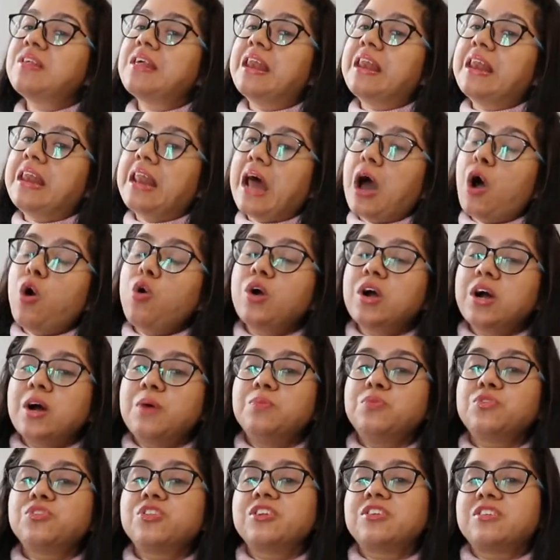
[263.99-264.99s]
now
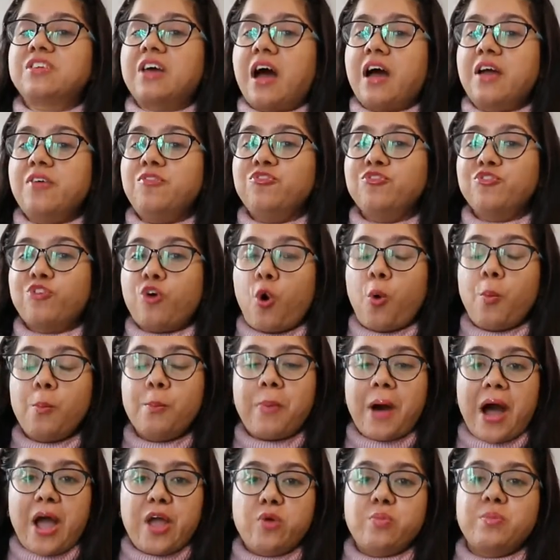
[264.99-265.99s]
comes the time for
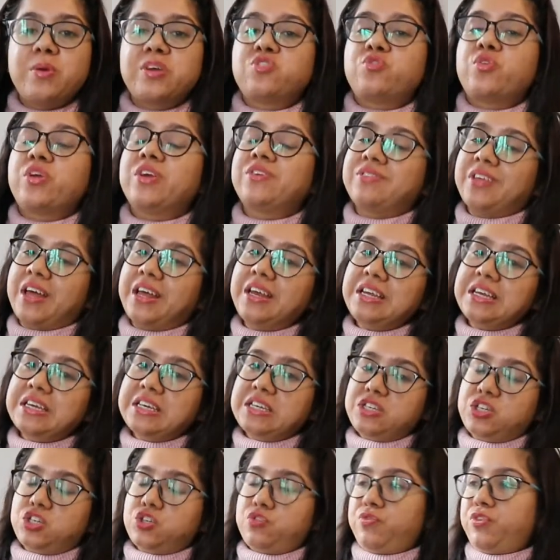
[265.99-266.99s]
biometrics and
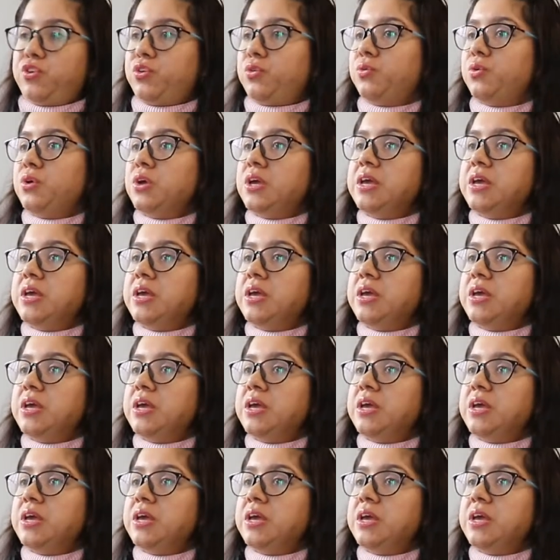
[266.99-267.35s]
interview.